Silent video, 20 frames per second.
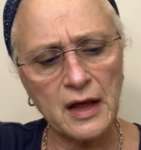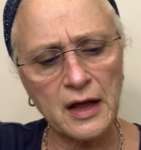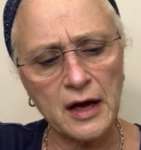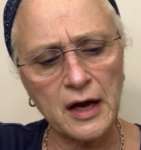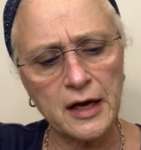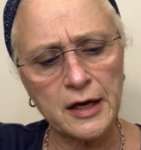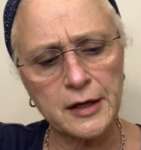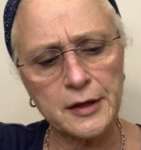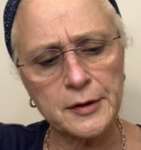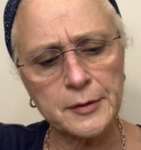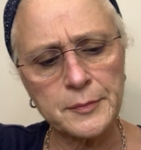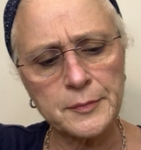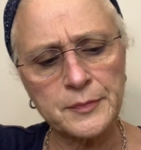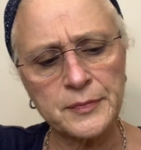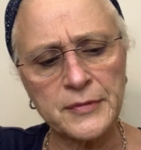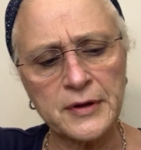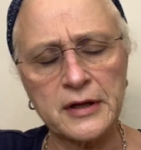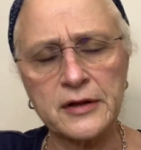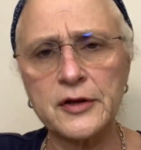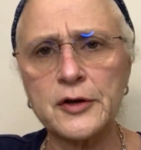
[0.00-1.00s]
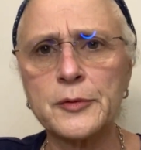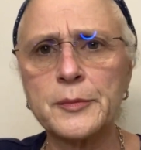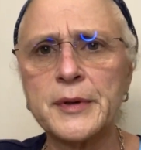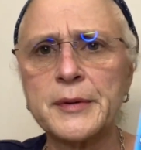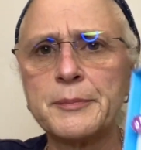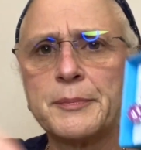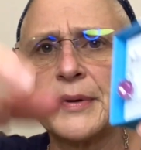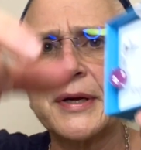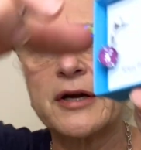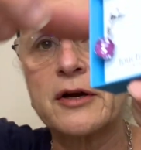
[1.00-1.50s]
a little
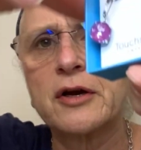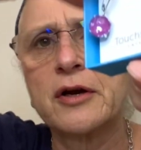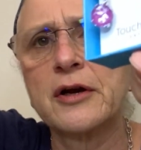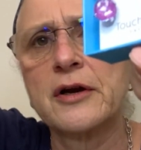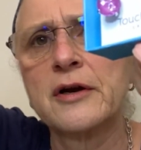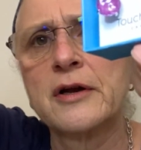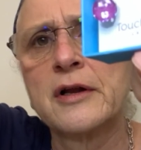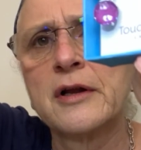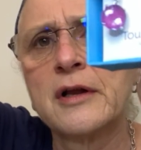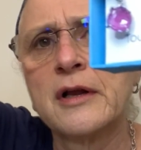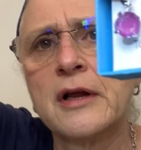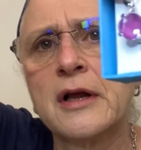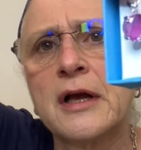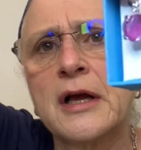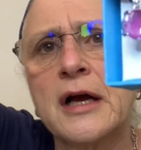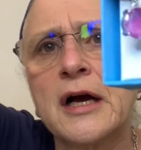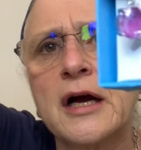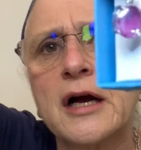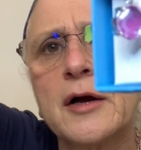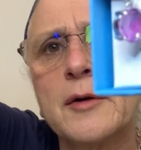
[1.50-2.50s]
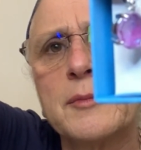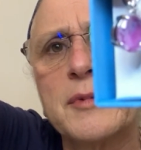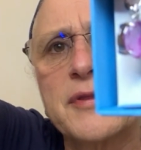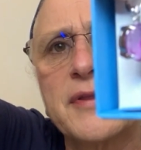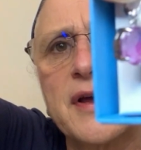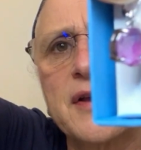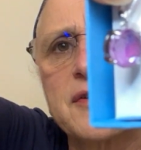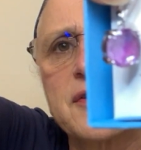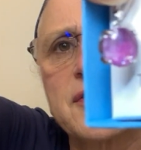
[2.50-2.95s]
bit bigger, but that